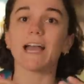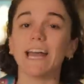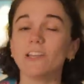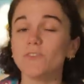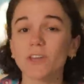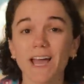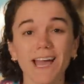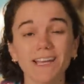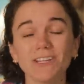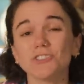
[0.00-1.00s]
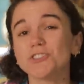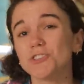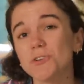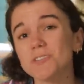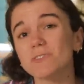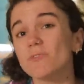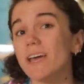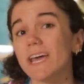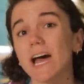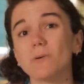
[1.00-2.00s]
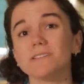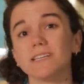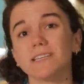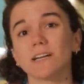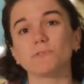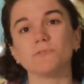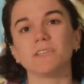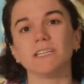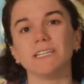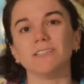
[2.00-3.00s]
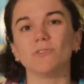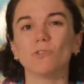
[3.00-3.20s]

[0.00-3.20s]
And if you can, shooting for 8 hours in that routine,